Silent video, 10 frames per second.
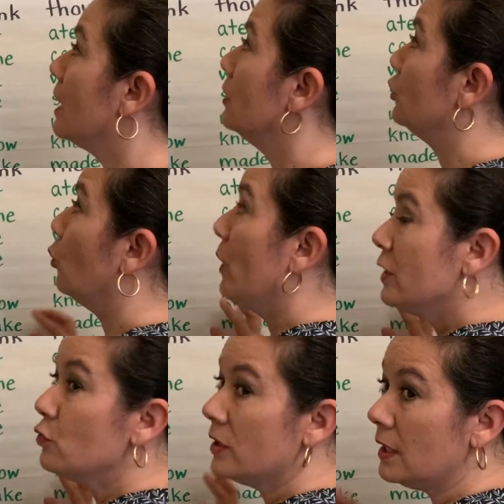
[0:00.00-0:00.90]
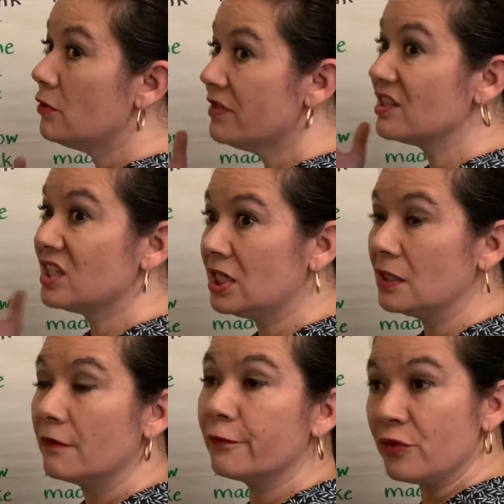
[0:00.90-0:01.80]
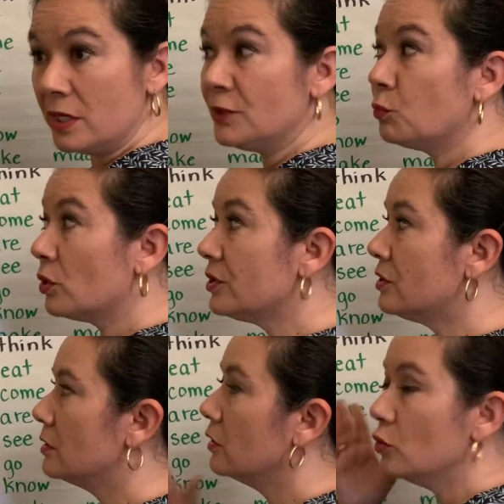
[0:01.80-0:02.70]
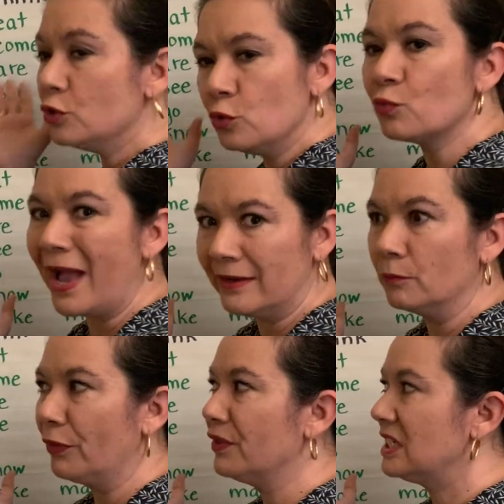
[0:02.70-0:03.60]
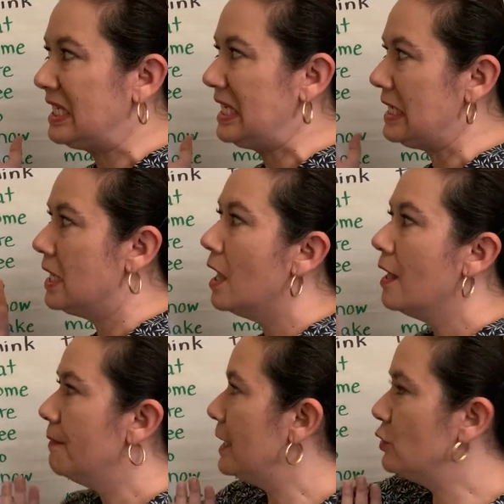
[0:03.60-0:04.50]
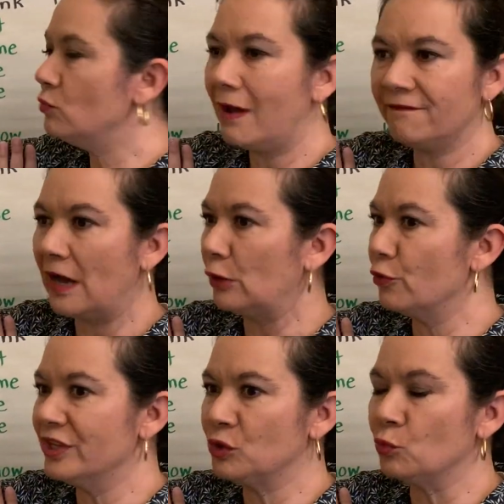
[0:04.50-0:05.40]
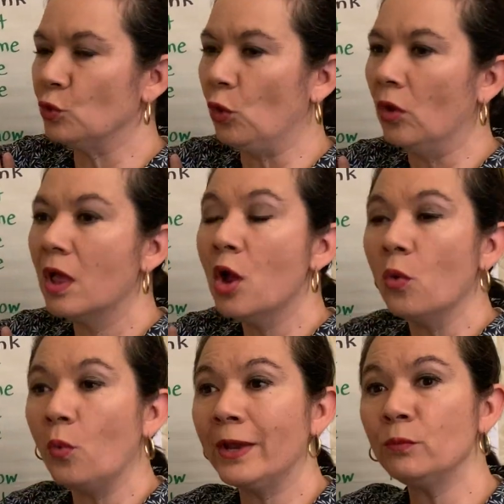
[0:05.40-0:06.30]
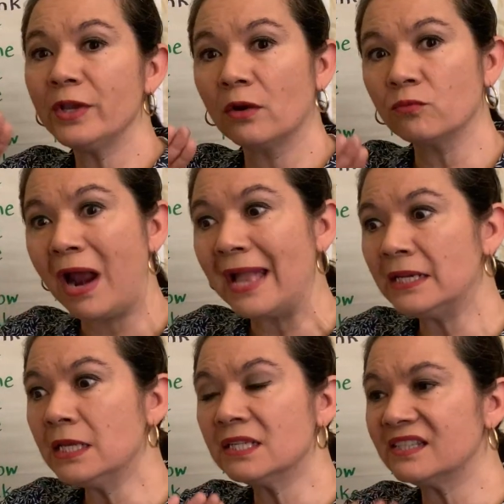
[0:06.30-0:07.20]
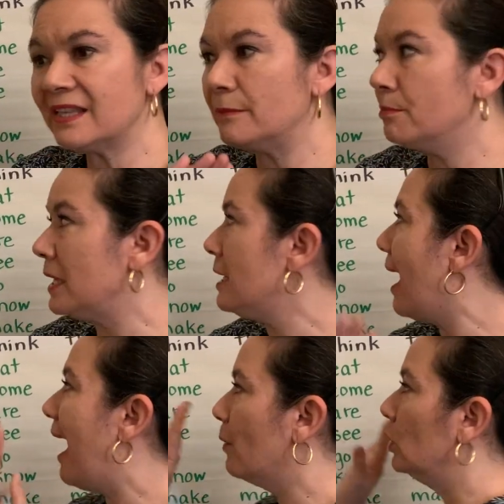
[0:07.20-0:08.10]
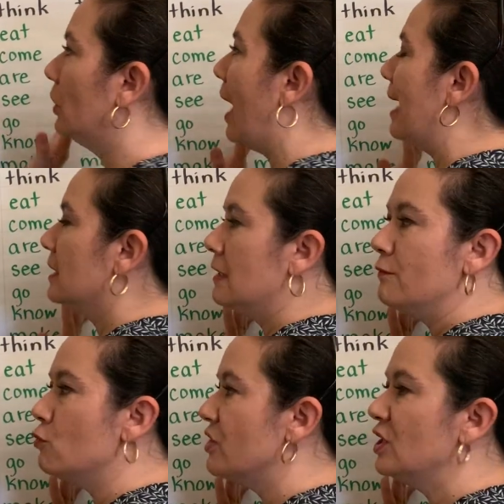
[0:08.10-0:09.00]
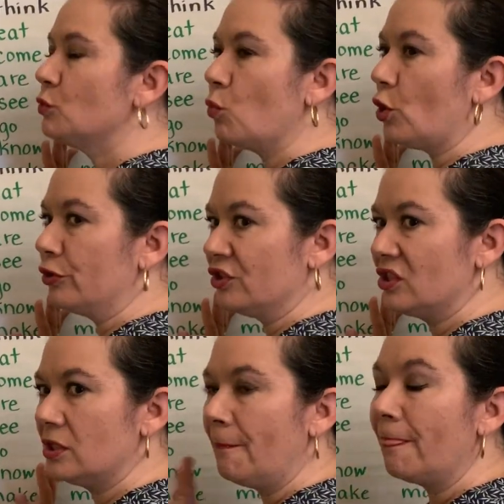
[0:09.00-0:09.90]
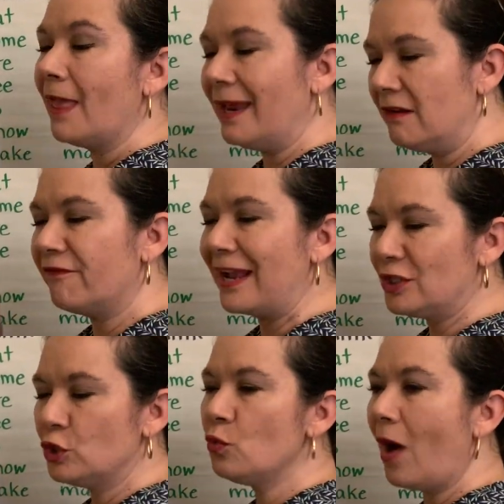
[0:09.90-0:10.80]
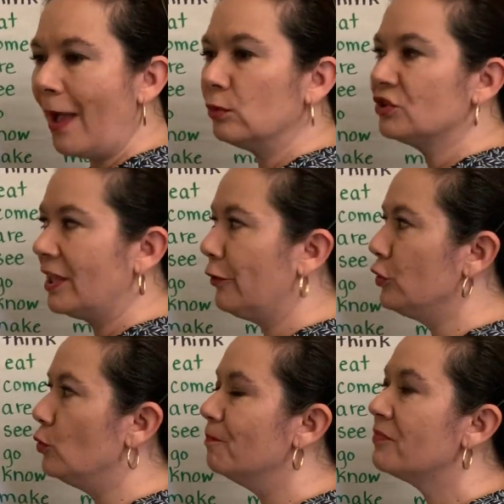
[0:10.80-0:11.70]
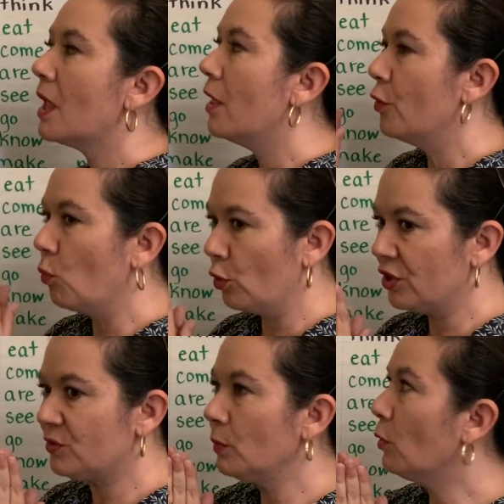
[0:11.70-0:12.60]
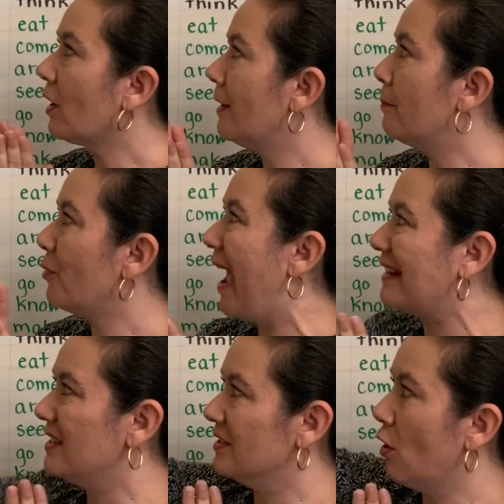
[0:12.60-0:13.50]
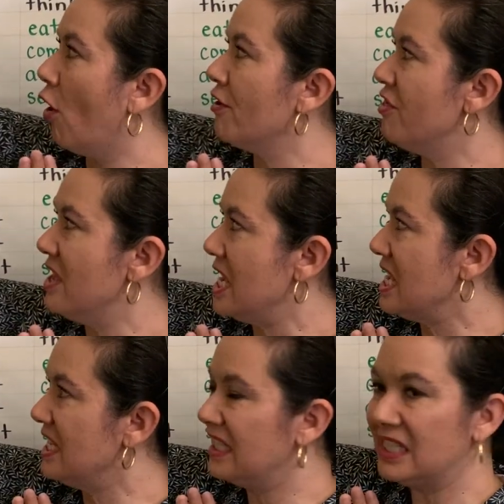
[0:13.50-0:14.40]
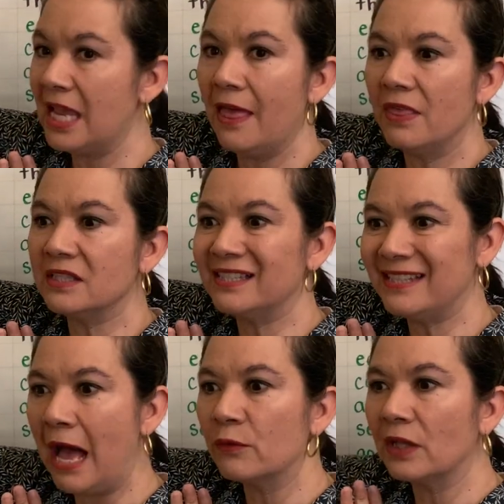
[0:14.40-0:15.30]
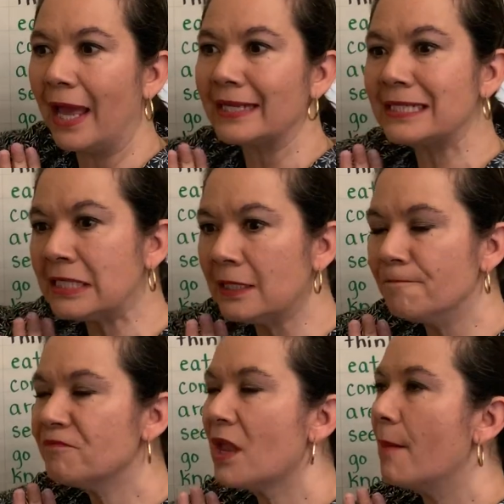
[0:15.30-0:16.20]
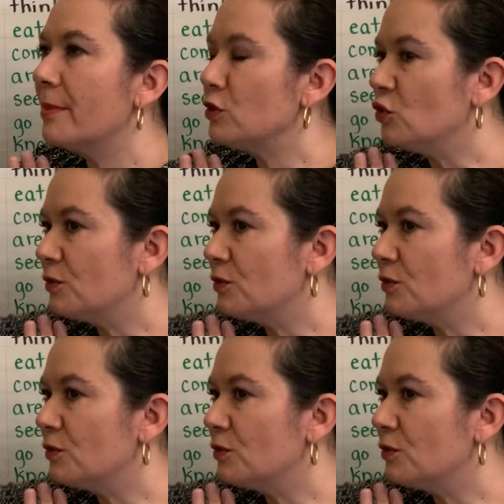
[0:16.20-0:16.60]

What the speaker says: So when you hear the T for these words, you do write them with the T. They do not follow this rule. When we are writing in set B, I will not give you these words. And if I do, I will tell you. The words we're going to practice are these that sound like T, but you